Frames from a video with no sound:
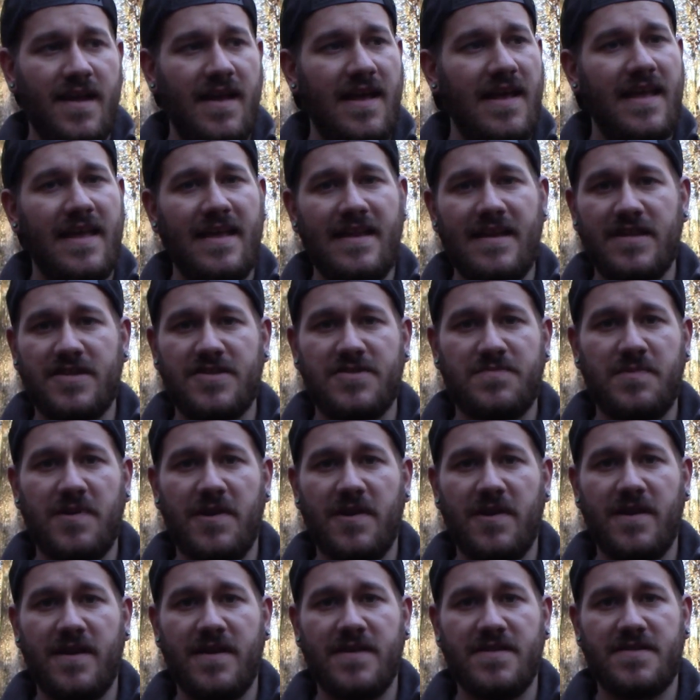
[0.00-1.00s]

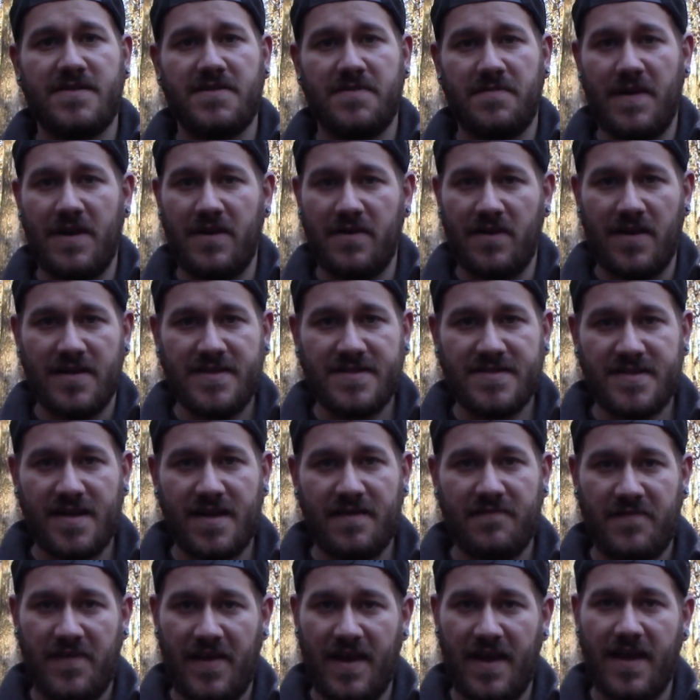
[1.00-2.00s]
inexperienced about gun
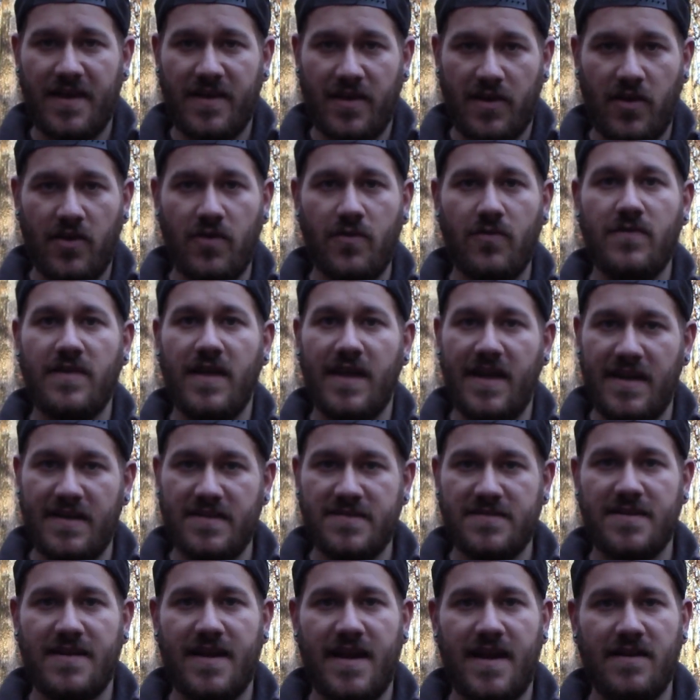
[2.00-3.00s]
safety. I knew the
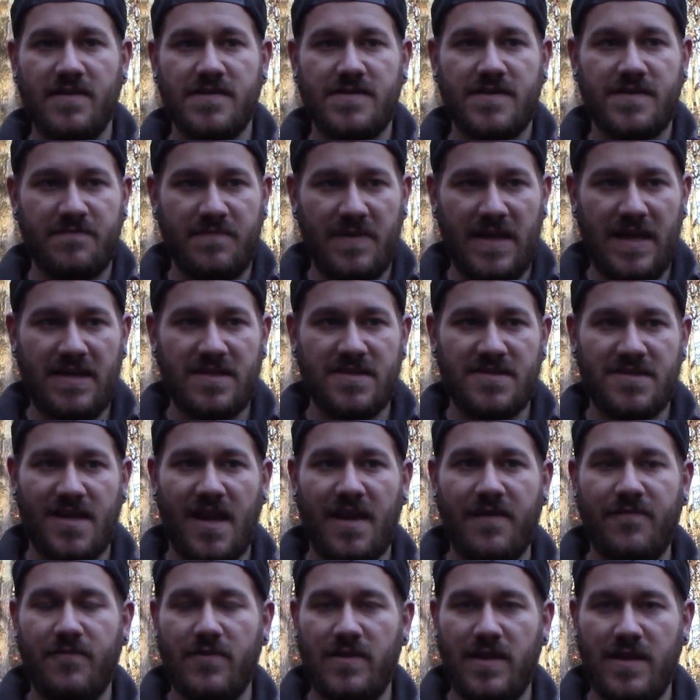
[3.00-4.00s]
ins and outs of being
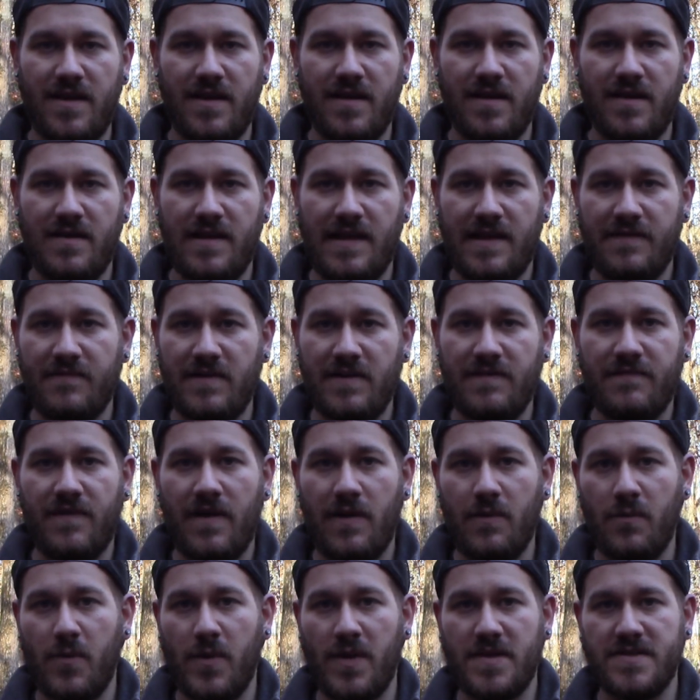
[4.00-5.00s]
safe with a gun, even if
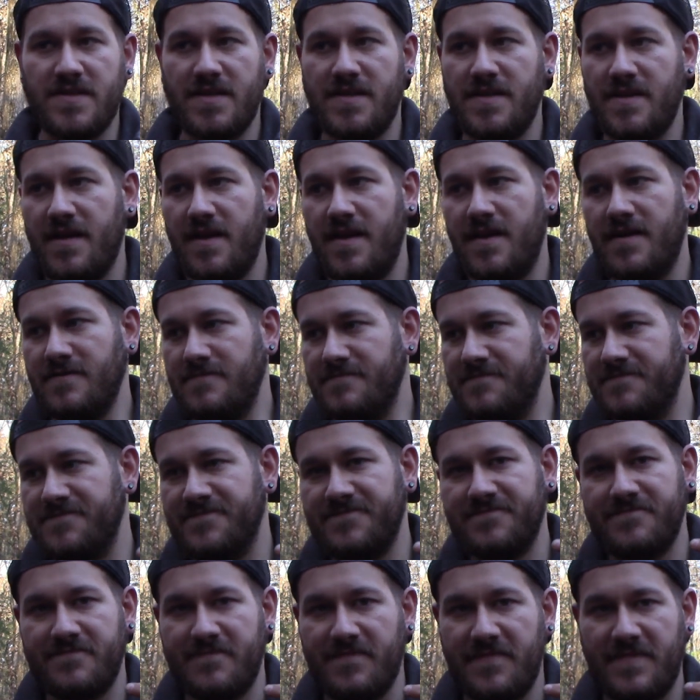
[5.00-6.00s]
I wasn't
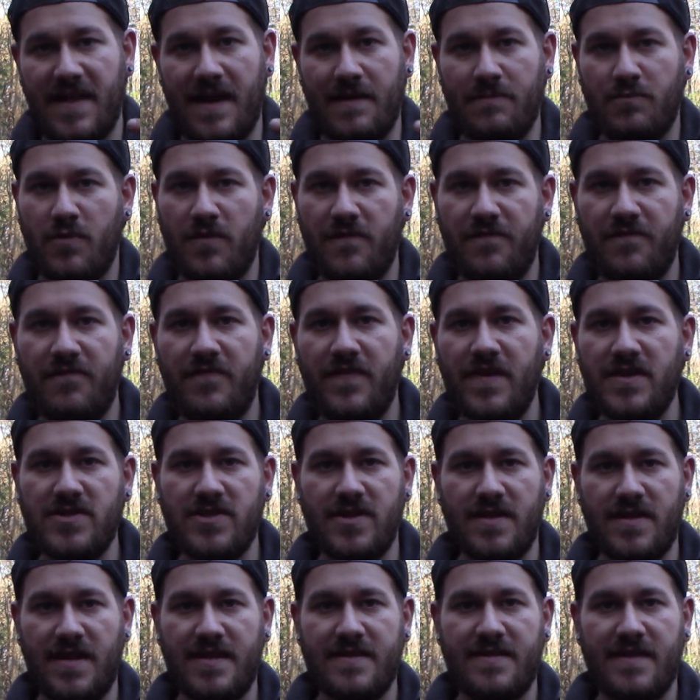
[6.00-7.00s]
that
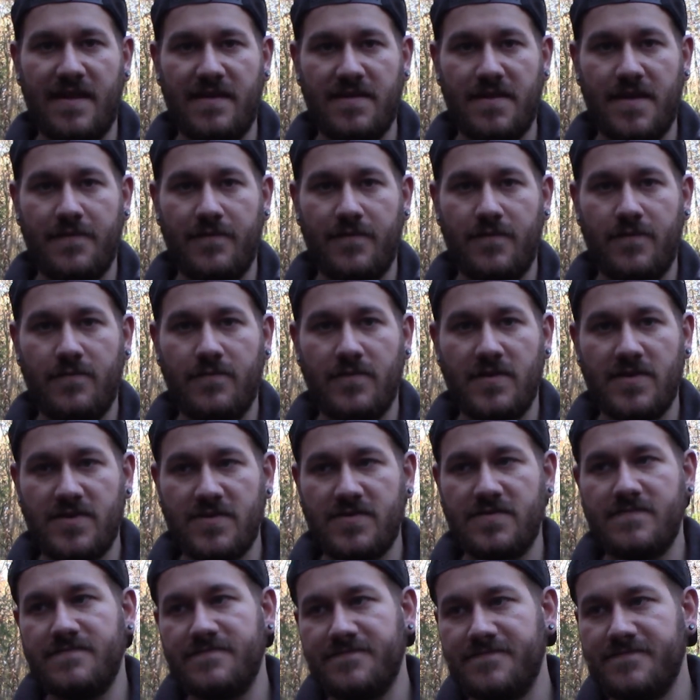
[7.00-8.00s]
proficient at that level,
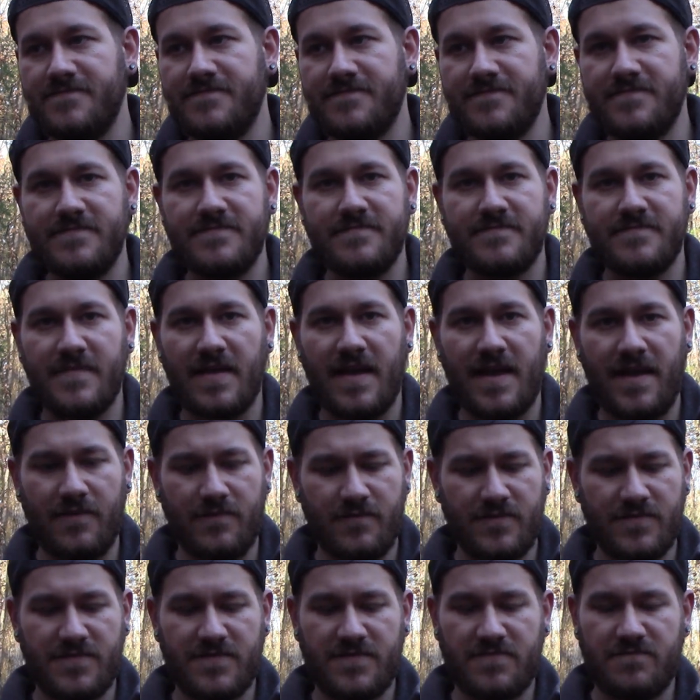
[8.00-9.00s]
which I
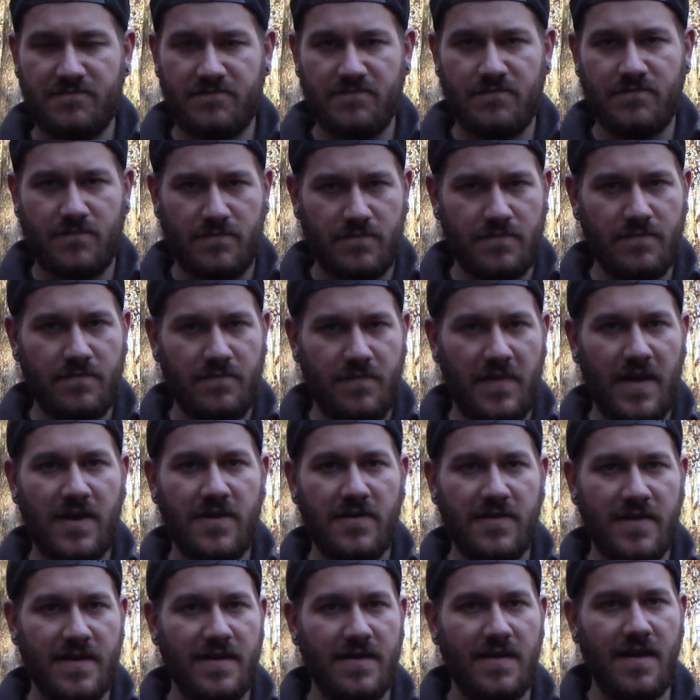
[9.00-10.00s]
was
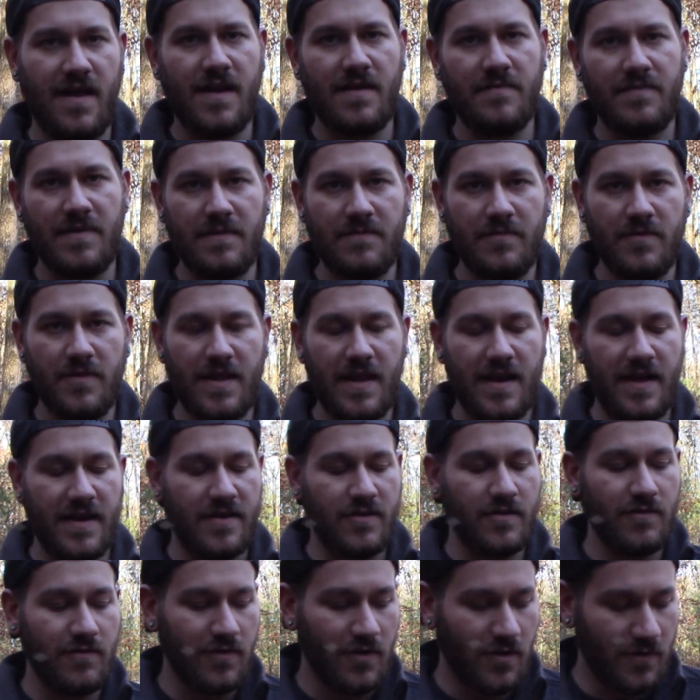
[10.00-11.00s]
better than a lot of people that I
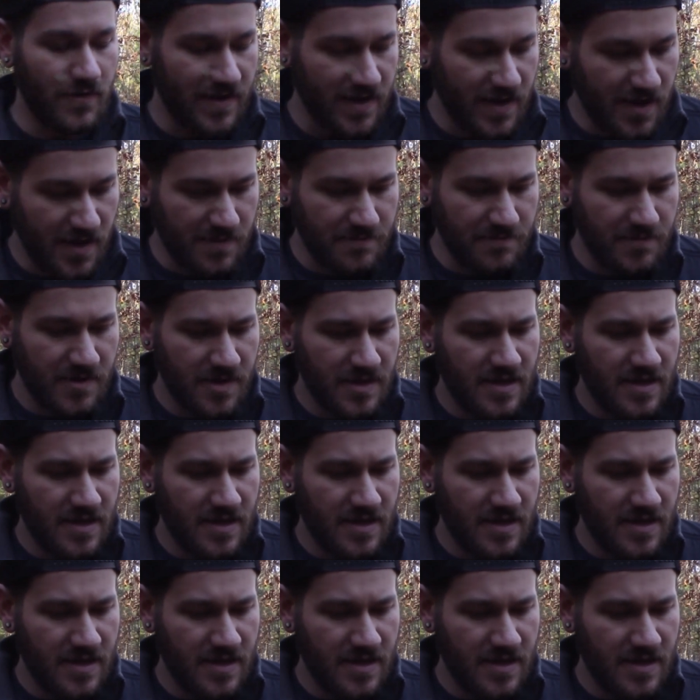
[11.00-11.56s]
knew growing up.